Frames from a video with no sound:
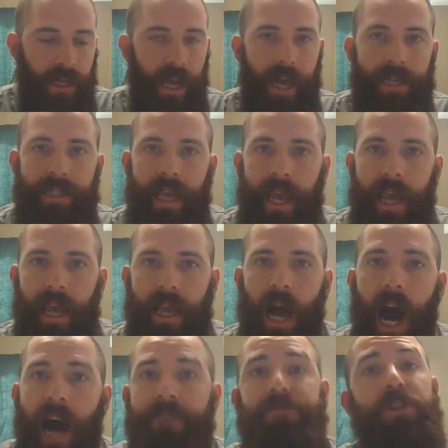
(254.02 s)

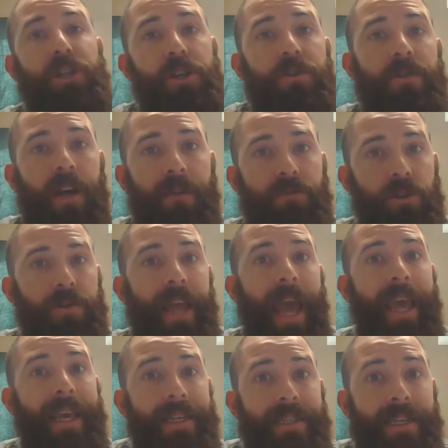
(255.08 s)
offshoot of
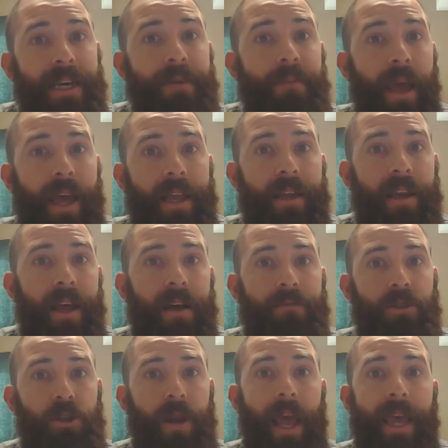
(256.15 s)
Judaism,
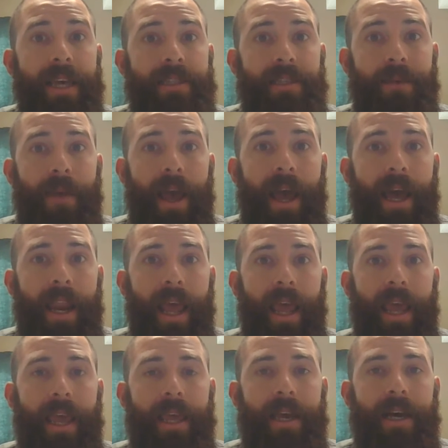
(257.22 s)
and Judaism had
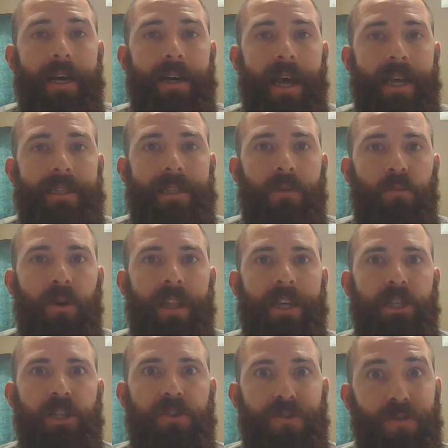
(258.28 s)
a had some
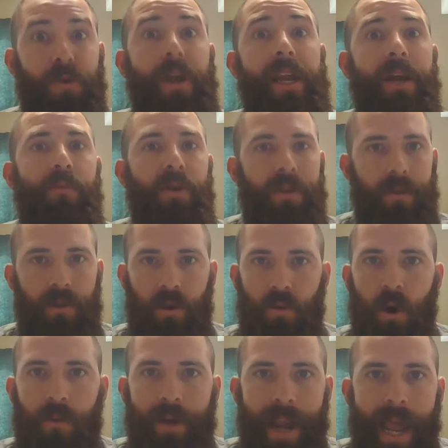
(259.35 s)
religious freedom within the
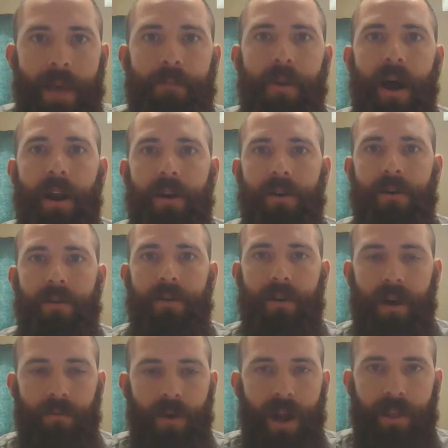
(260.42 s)
Roman Empire.
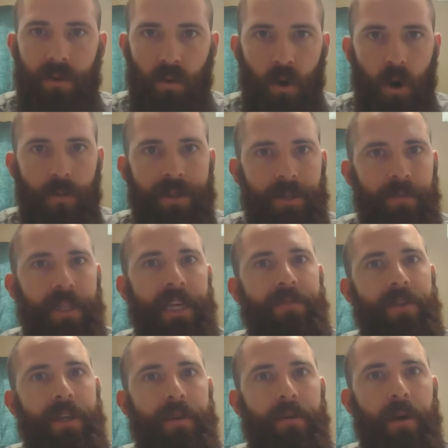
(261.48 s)
Right, the Romans
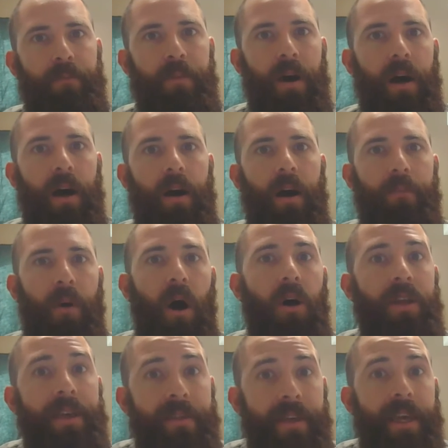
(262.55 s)
believed in a
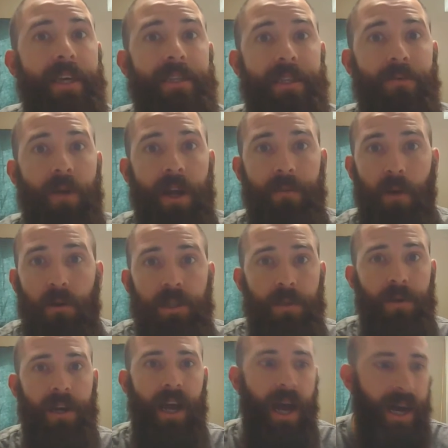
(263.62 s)
polytheism, right,
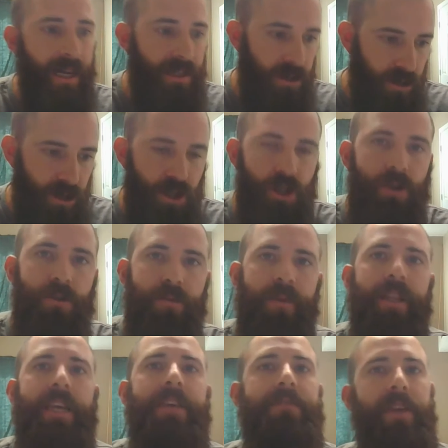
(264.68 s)
multiple gods. Jews
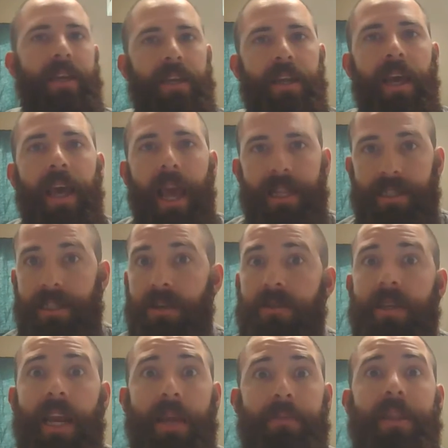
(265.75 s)
believed in, and still
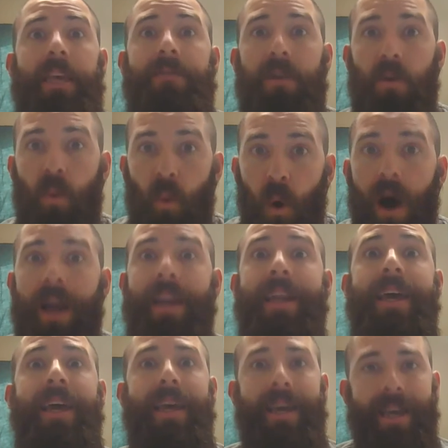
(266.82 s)
today believe in,
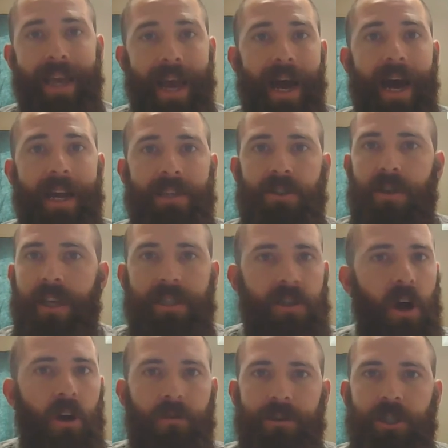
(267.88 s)
one God, and so they
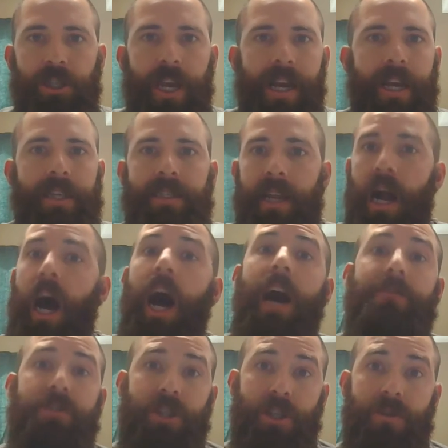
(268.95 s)
saw Christianity as an
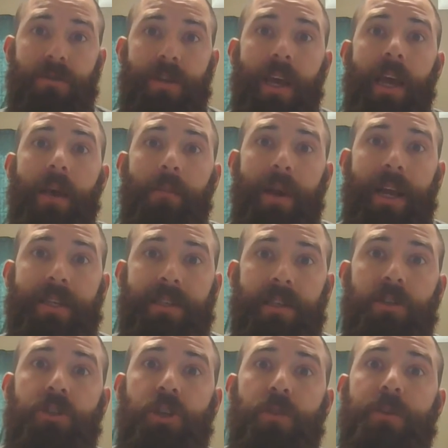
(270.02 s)
offshoot. But as the
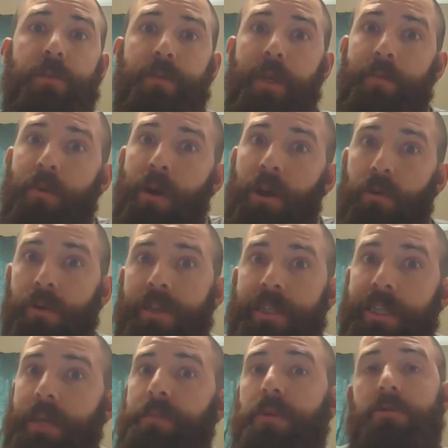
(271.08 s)
Jewish people
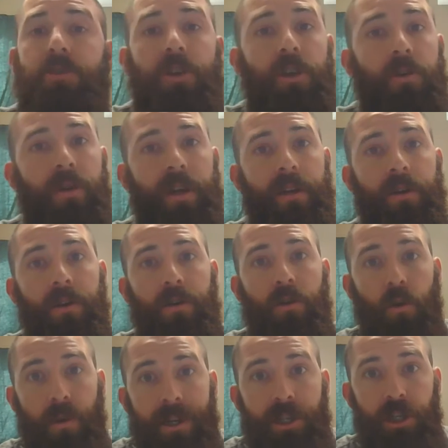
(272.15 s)
increasingly persecuted
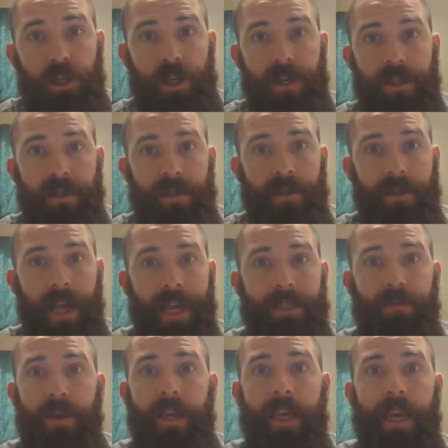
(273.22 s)
Christians as
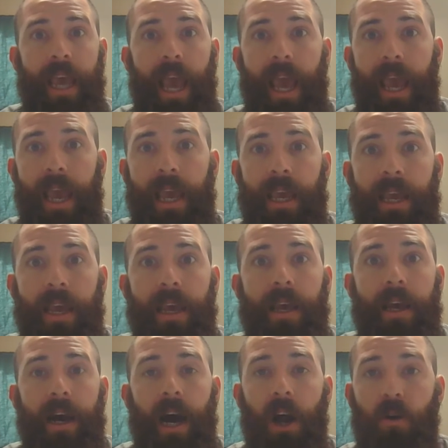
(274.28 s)
being a
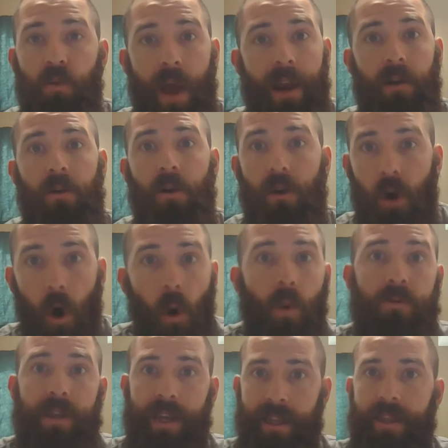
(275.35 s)
heretical
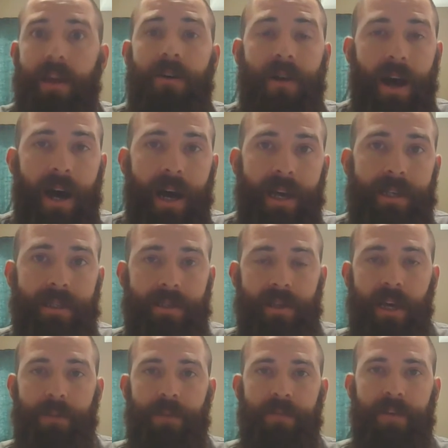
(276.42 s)
cult in their eyes,
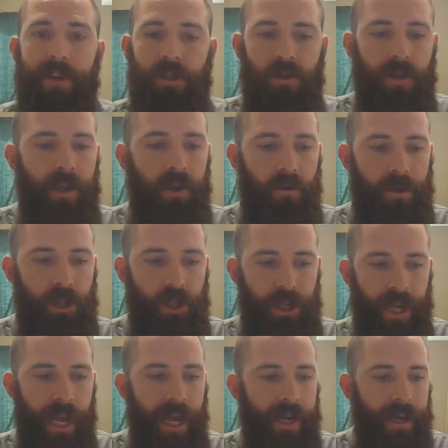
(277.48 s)
eventually
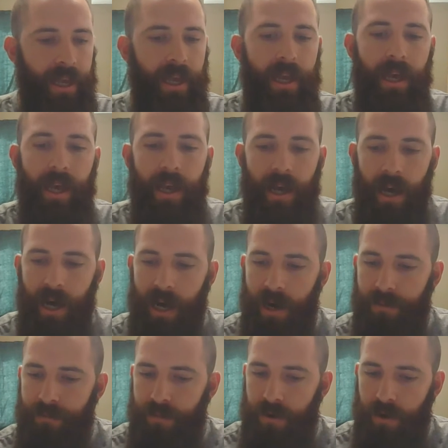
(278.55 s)
Christianity
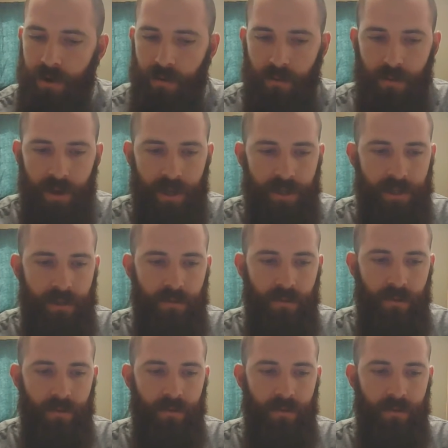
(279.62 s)
was